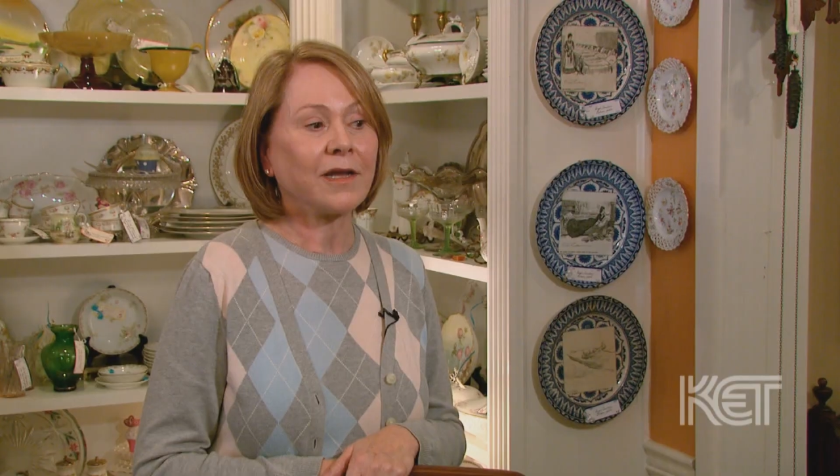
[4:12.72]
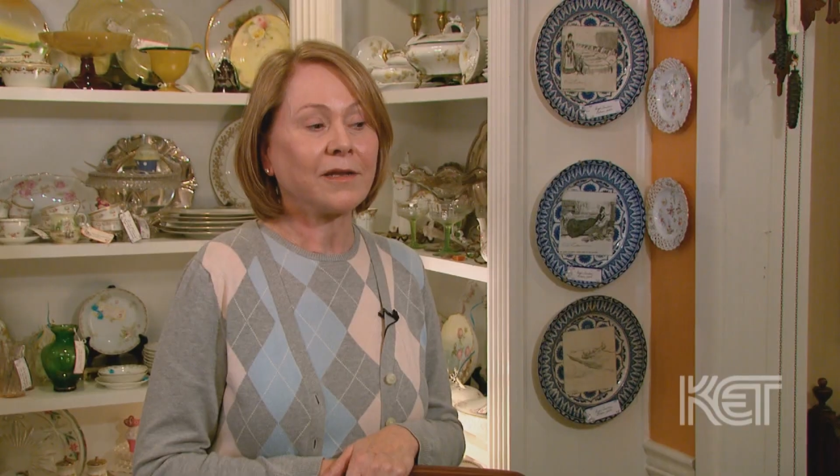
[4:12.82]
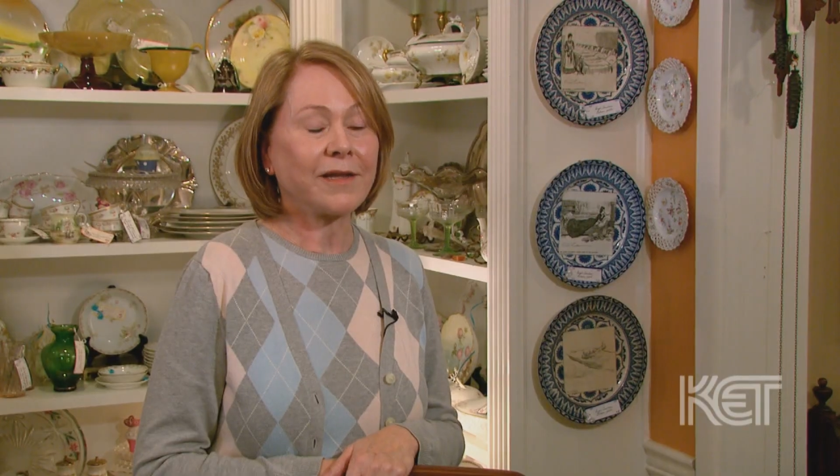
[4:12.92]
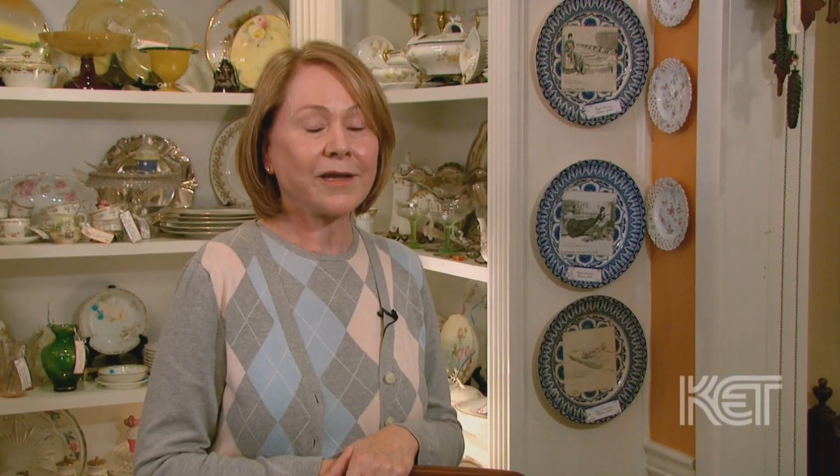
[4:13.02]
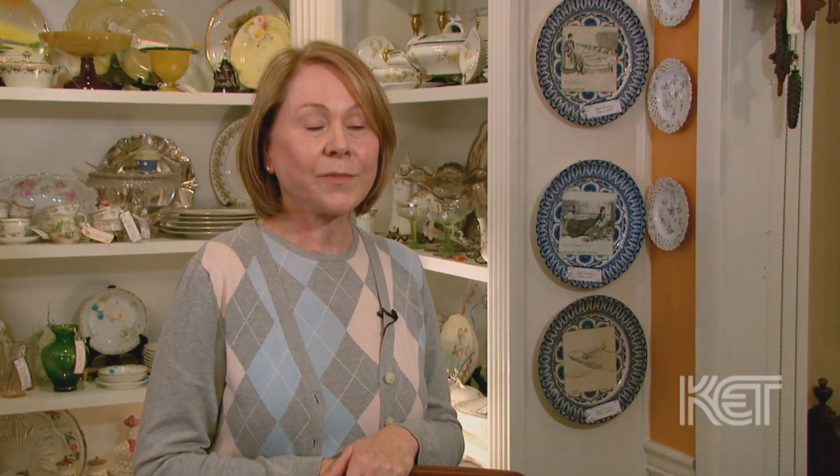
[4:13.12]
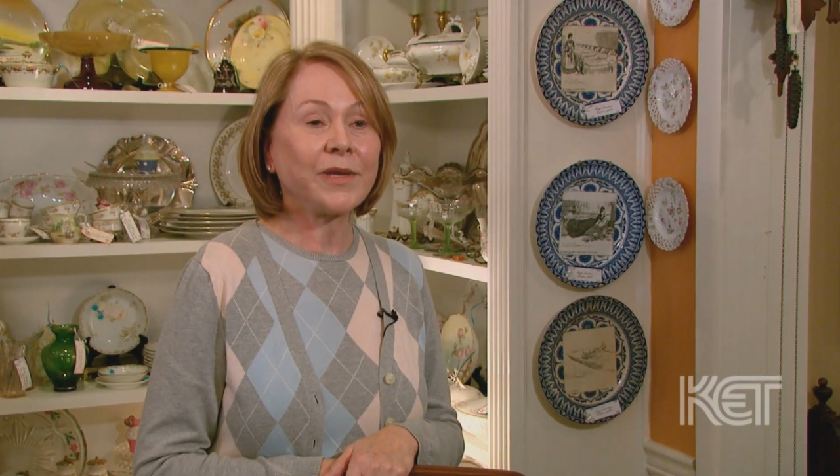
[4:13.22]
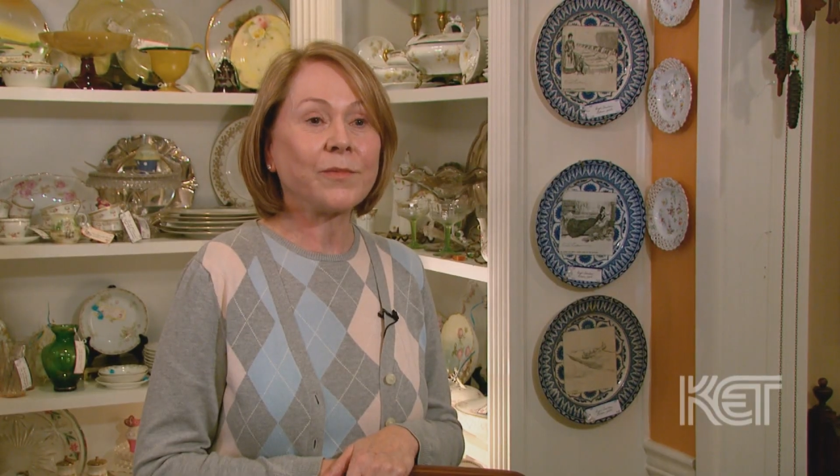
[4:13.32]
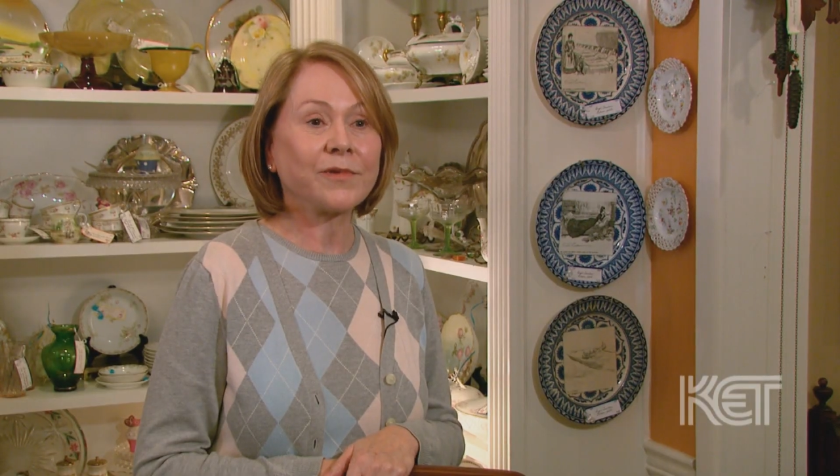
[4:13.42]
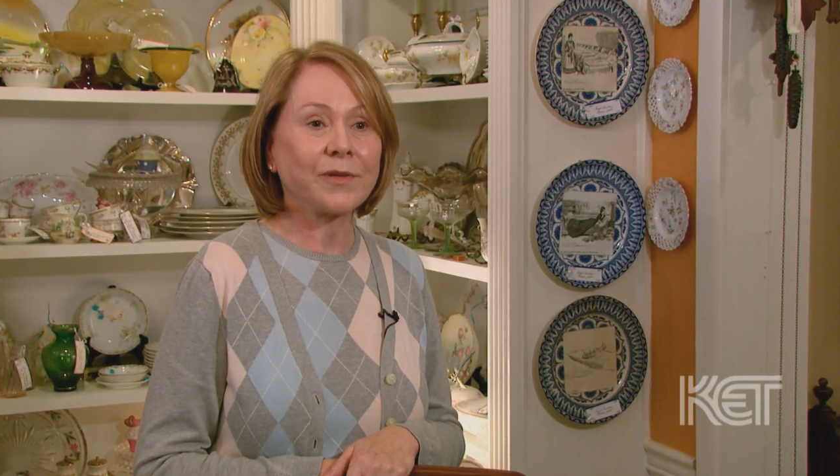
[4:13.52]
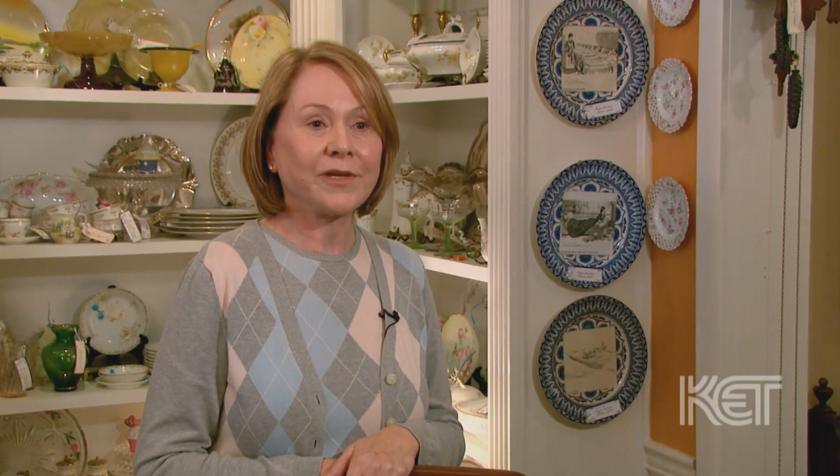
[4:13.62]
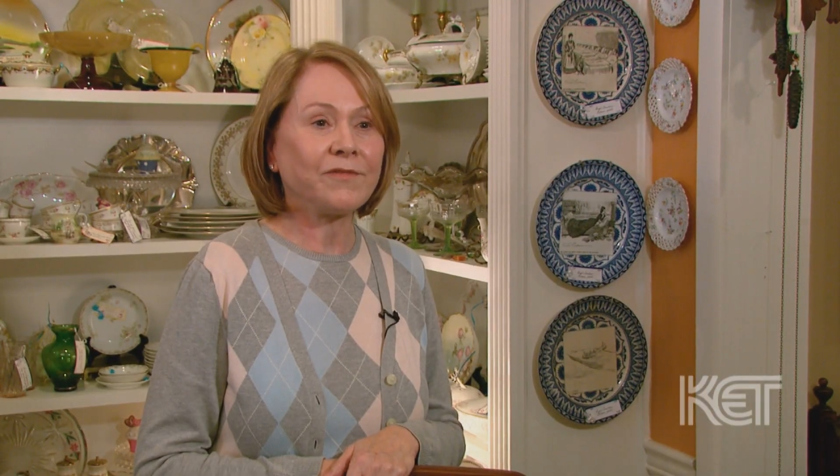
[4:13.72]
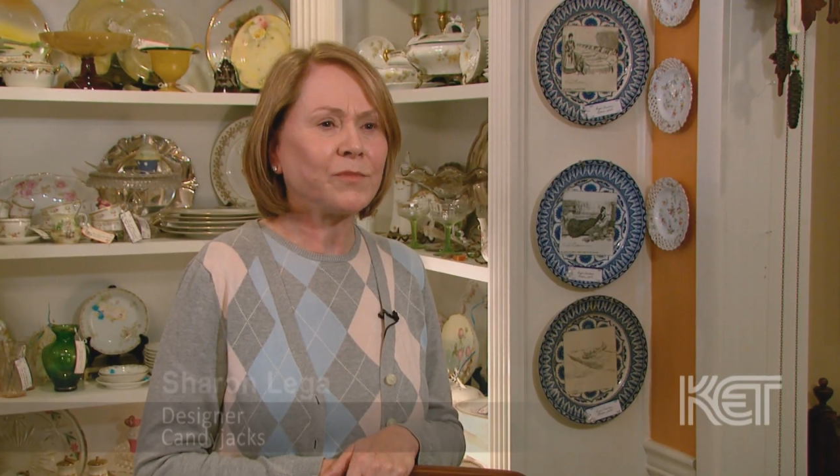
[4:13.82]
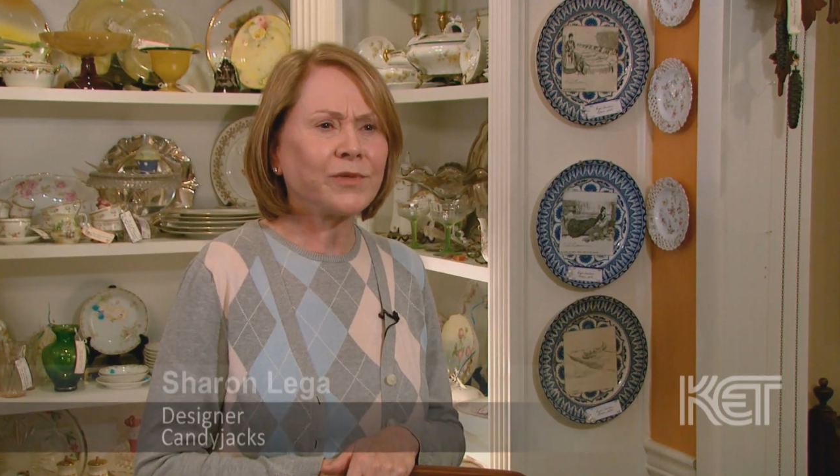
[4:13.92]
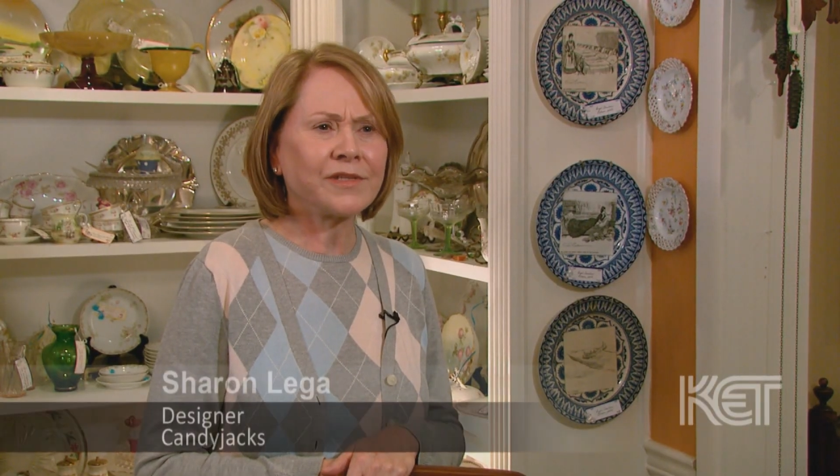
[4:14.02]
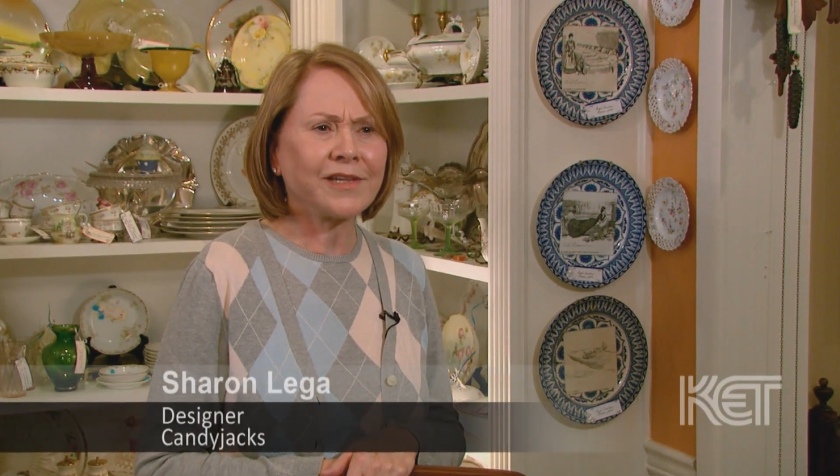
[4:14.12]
A lot of people that even put